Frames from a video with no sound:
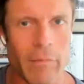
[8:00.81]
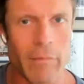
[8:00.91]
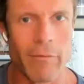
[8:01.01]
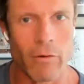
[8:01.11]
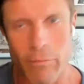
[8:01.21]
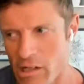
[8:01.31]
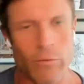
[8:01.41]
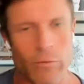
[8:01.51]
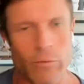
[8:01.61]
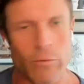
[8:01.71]
level
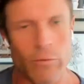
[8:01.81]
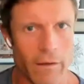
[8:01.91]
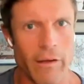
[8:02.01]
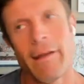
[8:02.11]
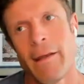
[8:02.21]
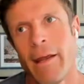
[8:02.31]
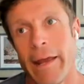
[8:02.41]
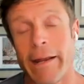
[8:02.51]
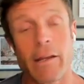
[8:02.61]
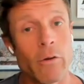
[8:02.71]
deals with this. And
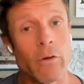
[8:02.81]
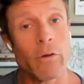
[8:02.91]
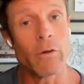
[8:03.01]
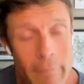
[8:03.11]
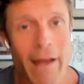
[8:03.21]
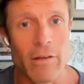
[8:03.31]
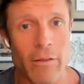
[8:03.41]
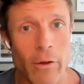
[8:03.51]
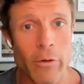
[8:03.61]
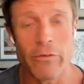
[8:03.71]
I can only
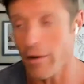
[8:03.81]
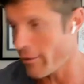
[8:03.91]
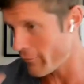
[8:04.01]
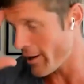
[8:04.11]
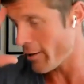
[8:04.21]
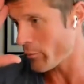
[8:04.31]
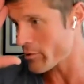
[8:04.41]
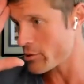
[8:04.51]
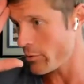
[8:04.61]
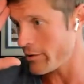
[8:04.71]
imagine those that are now
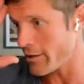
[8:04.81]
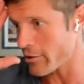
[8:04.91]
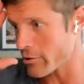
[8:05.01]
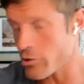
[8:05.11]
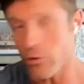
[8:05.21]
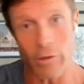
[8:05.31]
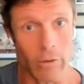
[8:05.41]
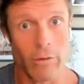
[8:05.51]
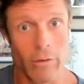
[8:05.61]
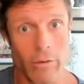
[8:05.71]
pursuing that
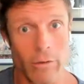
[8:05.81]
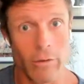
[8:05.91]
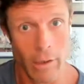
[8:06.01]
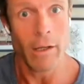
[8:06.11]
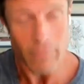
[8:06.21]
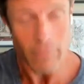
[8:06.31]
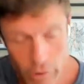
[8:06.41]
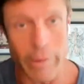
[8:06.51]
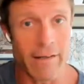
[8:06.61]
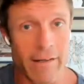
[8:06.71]
doctoral
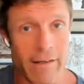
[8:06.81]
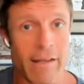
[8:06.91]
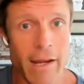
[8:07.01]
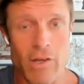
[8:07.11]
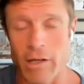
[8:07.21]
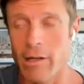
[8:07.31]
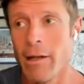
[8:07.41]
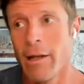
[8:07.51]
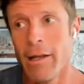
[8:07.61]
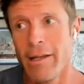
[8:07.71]
degree and
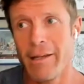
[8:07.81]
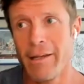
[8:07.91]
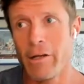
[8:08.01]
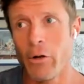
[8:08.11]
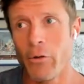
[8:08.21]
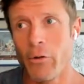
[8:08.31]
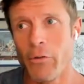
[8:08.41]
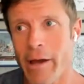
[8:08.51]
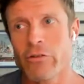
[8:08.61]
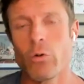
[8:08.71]
designation,
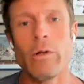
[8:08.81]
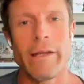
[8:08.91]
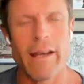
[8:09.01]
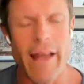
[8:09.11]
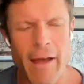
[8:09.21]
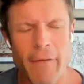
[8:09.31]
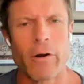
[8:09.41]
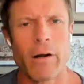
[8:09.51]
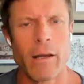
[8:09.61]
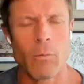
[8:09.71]
the amount of schooling and
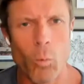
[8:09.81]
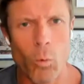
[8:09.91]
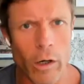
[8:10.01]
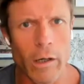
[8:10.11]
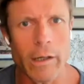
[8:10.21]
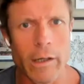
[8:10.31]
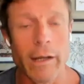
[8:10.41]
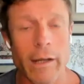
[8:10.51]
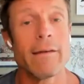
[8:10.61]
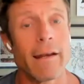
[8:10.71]
effort and
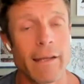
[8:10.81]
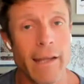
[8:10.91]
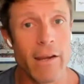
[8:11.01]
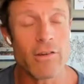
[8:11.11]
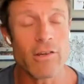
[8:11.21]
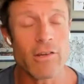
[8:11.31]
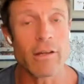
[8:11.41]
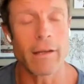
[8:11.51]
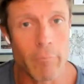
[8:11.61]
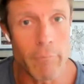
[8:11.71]
work and
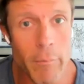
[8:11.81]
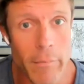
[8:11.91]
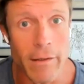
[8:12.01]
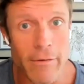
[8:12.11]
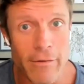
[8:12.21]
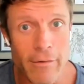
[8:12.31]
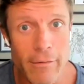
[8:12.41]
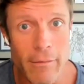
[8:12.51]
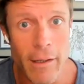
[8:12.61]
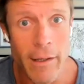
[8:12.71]
dedication and commitment.